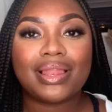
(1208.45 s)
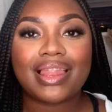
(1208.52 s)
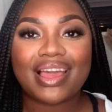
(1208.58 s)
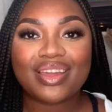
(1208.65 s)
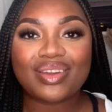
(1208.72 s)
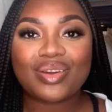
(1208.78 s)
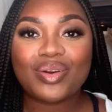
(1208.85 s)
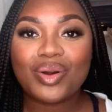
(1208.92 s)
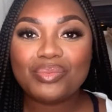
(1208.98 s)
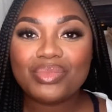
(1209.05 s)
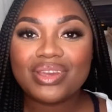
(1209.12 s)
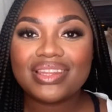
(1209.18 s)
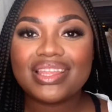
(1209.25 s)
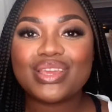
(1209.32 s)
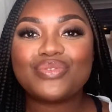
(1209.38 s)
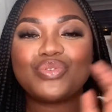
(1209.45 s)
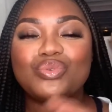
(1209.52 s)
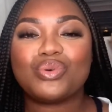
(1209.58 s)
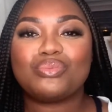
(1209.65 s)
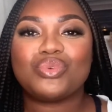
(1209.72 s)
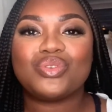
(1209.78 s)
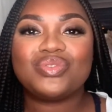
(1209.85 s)
like and comment if you
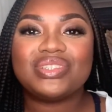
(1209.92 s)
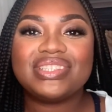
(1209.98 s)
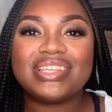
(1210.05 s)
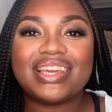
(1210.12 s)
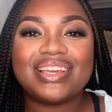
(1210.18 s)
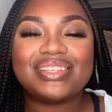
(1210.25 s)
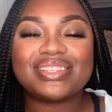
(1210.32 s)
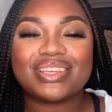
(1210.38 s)
want more videos,